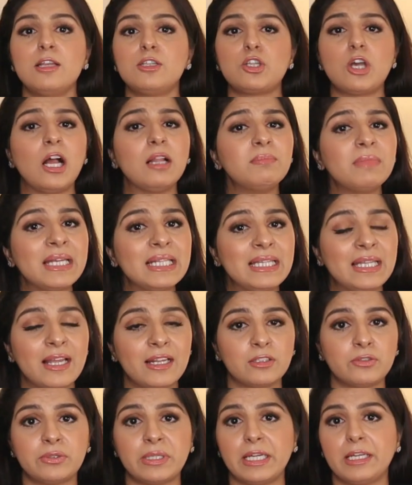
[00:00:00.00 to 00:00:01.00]
tall man
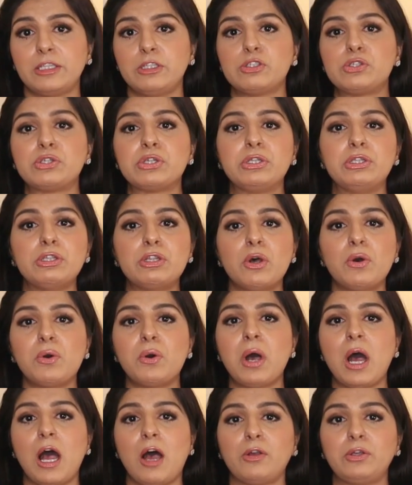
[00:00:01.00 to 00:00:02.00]
lettering. You should
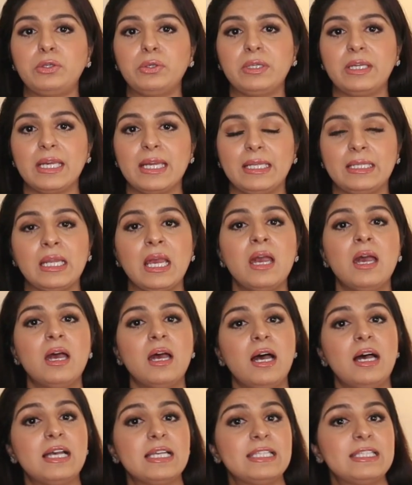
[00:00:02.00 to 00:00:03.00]
know how you can
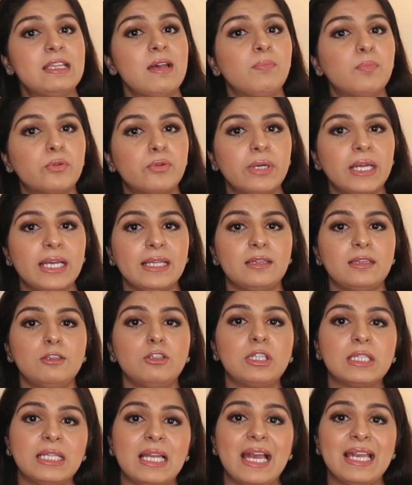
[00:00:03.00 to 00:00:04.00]
separate
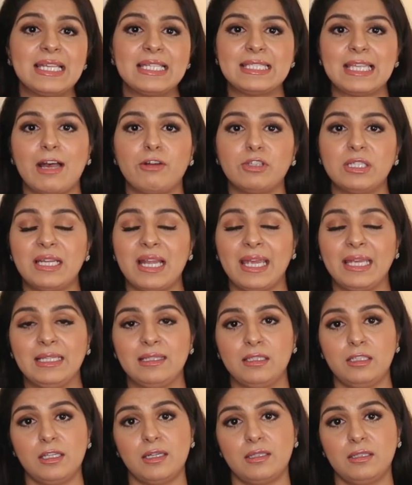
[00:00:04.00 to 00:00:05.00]
look-alike, sound-alike
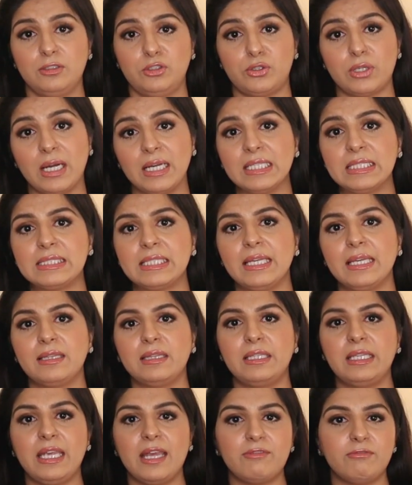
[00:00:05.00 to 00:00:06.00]
drugs
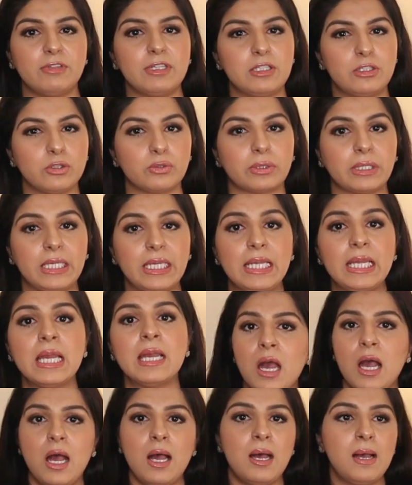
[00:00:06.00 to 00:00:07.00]
in the inventory.
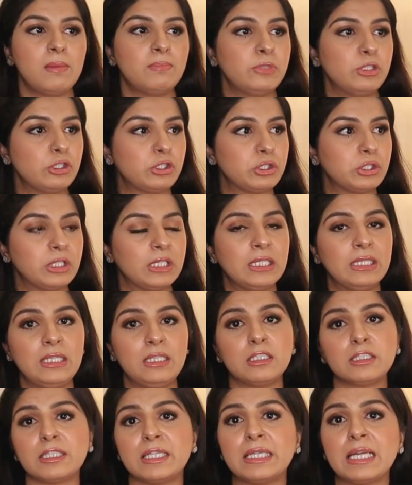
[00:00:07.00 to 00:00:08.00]
You should
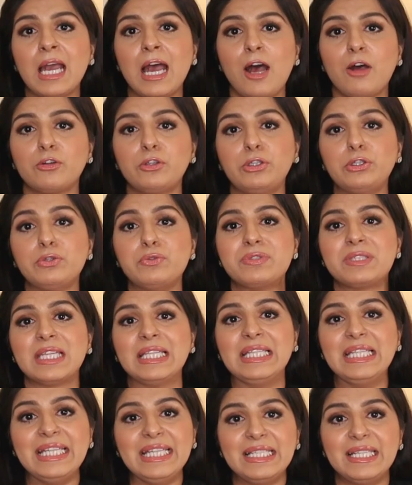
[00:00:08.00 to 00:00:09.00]
learn how to use
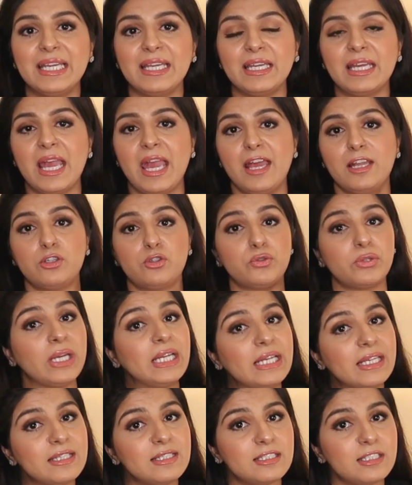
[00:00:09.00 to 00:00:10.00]
the leading and
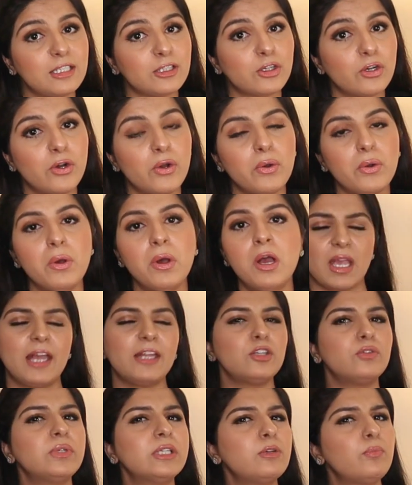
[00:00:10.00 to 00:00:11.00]
trailing zero.
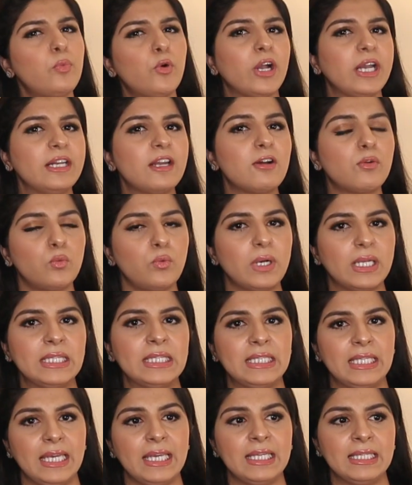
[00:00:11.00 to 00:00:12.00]
I do want to point out
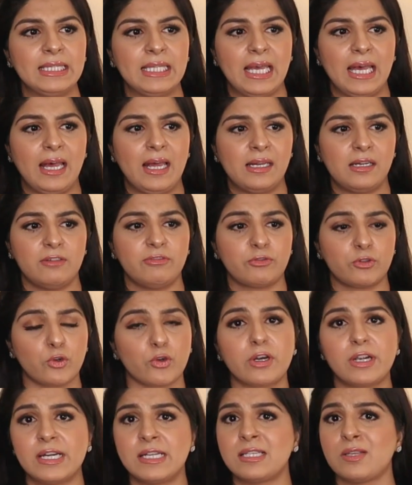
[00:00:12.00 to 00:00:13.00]
one thing, that of
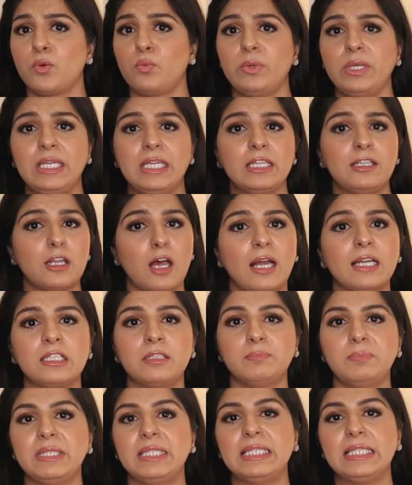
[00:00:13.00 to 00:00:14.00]
course we cannot
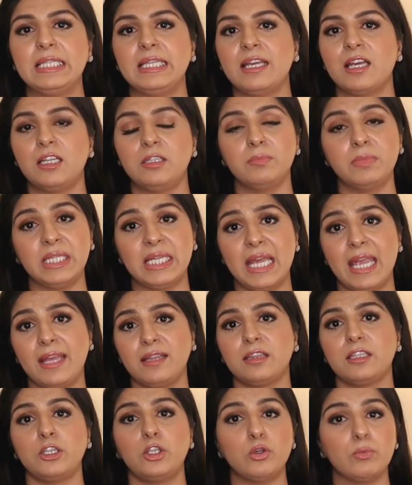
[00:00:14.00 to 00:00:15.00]
completely
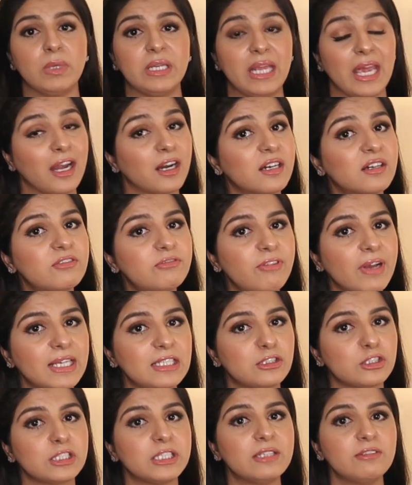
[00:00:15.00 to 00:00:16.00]
eliminate the human error
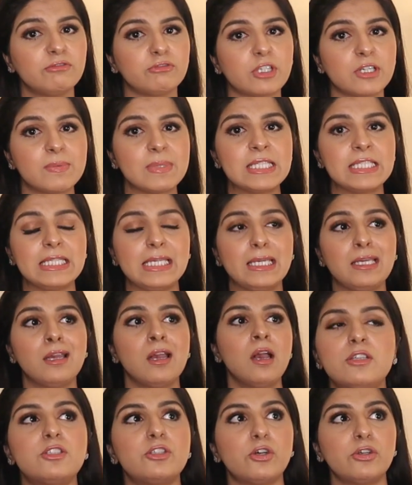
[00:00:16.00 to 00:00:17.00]
factor in
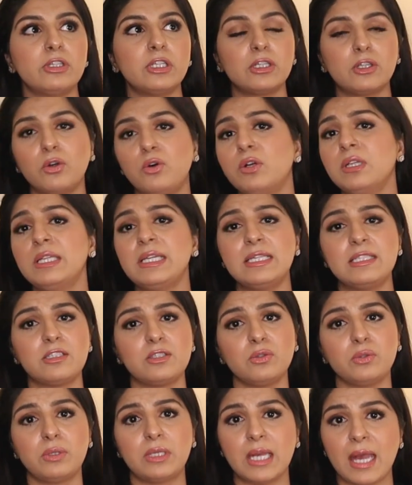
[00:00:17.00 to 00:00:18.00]
pharmacy. So the goal
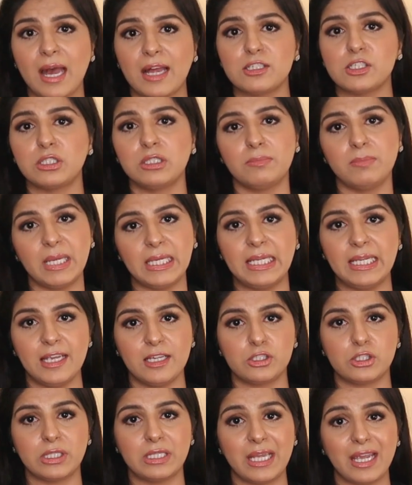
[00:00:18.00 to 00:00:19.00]
is to catch the
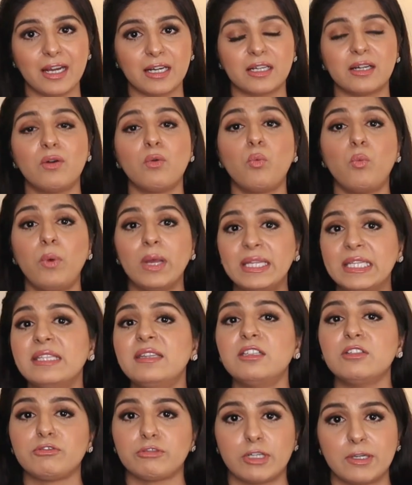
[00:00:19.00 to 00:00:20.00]
medication error
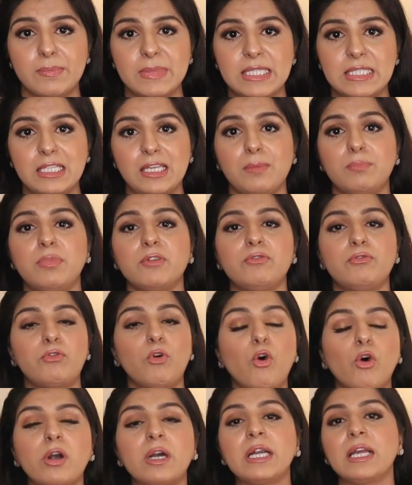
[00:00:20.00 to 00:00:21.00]
within the pharmacy
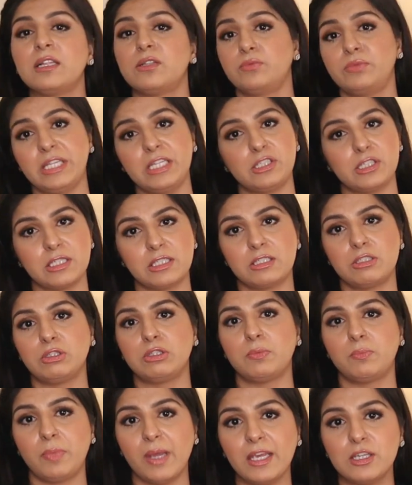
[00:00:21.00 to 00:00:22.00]
before it reaches to
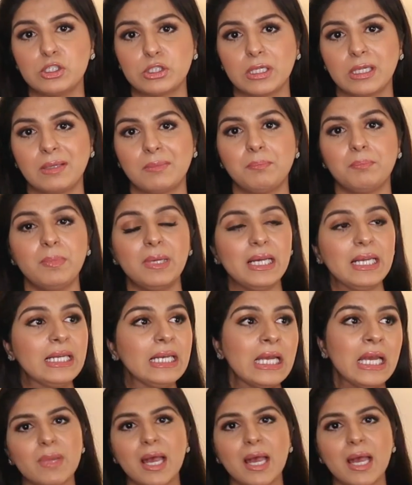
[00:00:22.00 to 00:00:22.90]
the patient. But